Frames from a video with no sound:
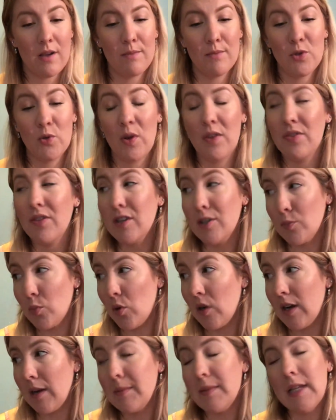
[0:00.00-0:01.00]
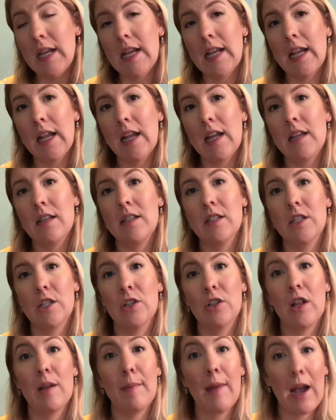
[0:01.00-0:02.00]
So at this point, I'm taking it
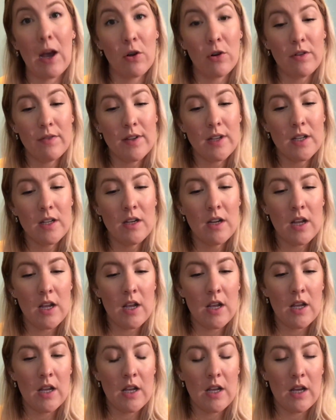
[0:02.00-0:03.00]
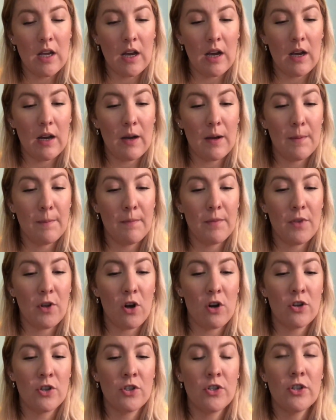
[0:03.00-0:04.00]
until I'm out of it. There
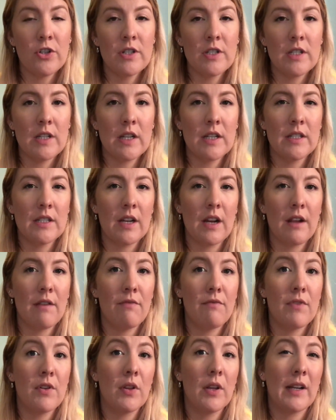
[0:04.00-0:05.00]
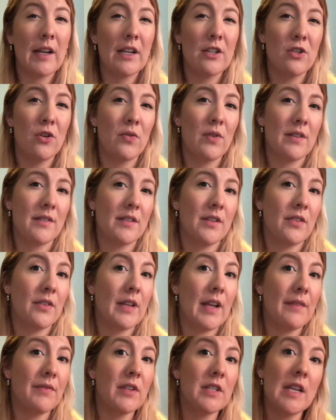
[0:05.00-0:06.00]
are certain days that I feel like I don't
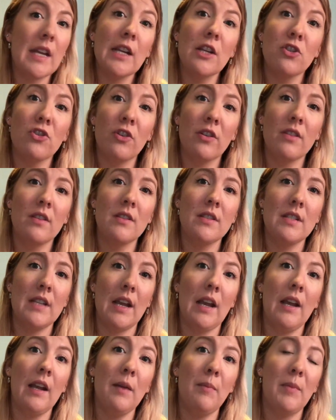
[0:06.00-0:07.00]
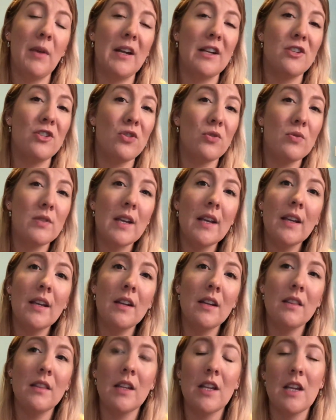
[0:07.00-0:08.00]
necessarily have to take it during the day, but I do take
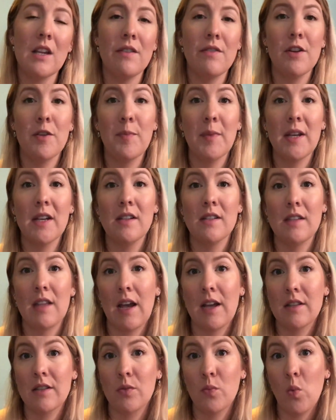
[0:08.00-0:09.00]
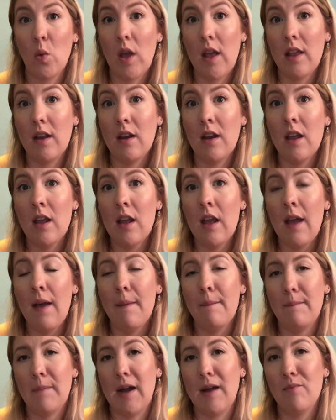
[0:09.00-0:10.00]
it in the evening because that's when
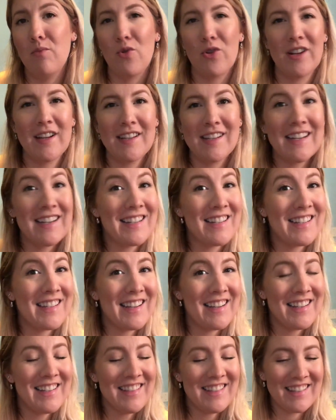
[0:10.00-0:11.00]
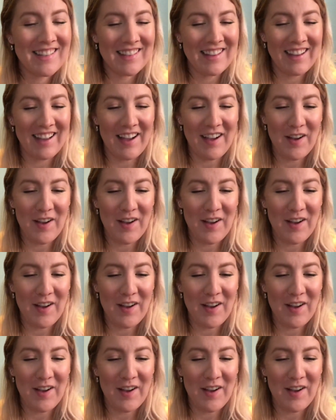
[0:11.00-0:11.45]
my morning sickness hits.